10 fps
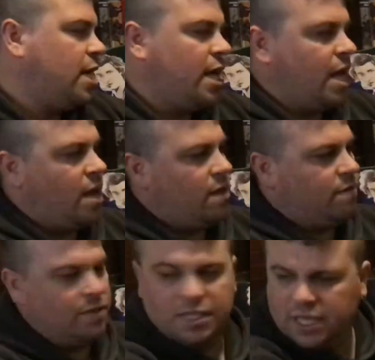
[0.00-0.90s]
I
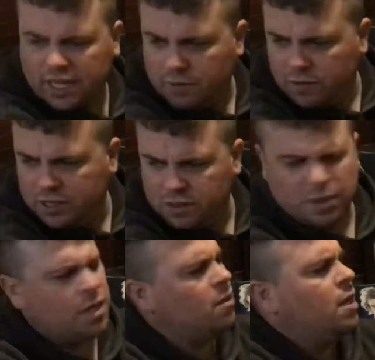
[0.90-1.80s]
have the second one as
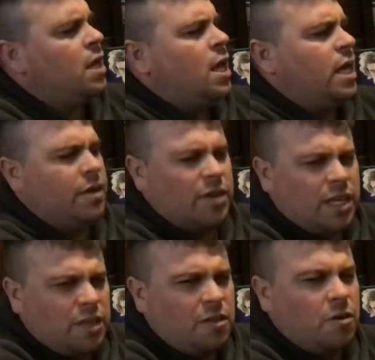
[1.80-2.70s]
well. Never got
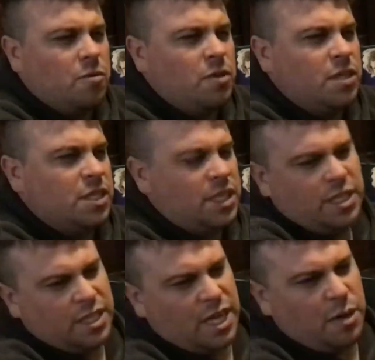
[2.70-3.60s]
the third one because I
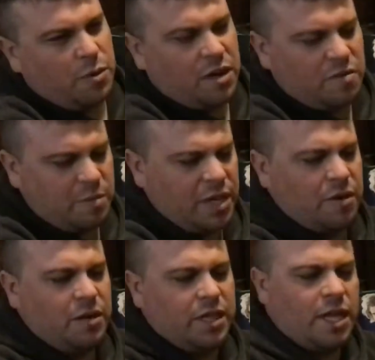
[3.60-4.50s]
just kind of went off on my
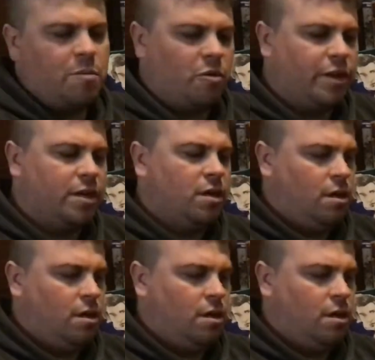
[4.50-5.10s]
own at that point.